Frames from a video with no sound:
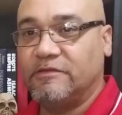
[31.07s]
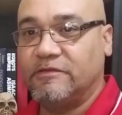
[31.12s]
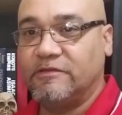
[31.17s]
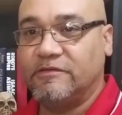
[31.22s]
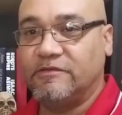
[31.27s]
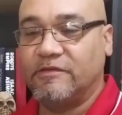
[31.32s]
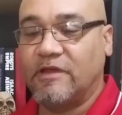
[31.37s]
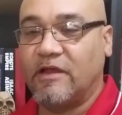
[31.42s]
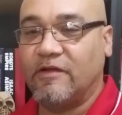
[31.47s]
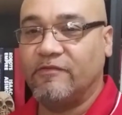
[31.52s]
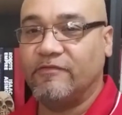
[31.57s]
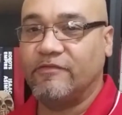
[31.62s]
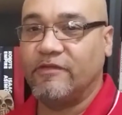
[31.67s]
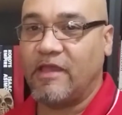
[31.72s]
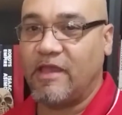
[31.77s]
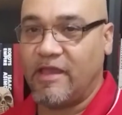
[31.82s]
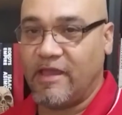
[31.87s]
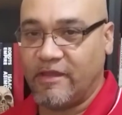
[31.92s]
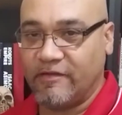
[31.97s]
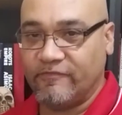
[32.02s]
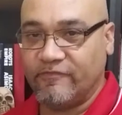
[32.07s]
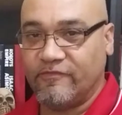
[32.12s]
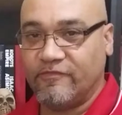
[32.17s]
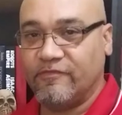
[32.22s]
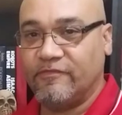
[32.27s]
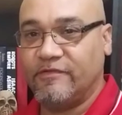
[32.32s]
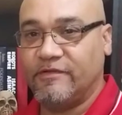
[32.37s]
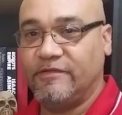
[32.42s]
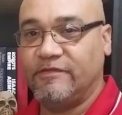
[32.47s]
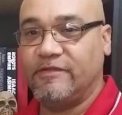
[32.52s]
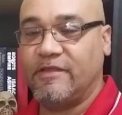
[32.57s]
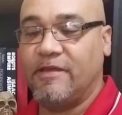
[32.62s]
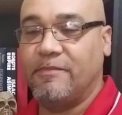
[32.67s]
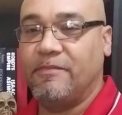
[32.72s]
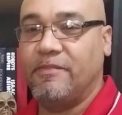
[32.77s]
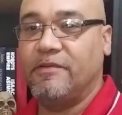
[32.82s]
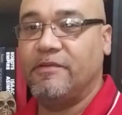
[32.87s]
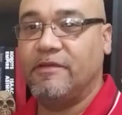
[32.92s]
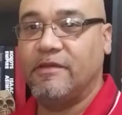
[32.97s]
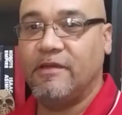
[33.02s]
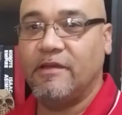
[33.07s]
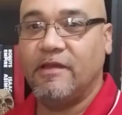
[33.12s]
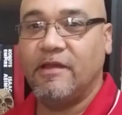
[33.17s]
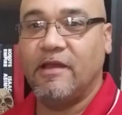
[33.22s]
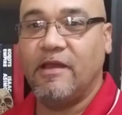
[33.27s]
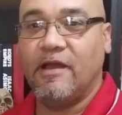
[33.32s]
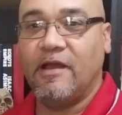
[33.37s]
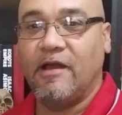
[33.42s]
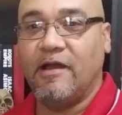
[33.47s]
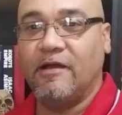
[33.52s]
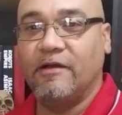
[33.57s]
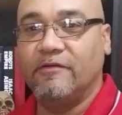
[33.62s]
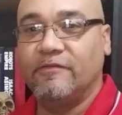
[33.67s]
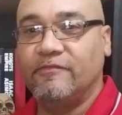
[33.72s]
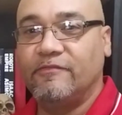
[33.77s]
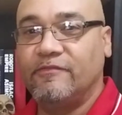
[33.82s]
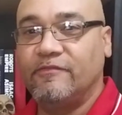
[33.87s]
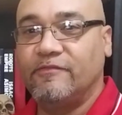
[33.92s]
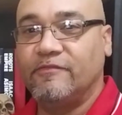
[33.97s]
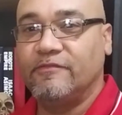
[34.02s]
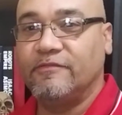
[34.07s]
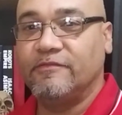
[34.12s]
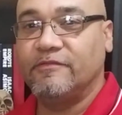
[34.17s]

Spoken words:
solves every step of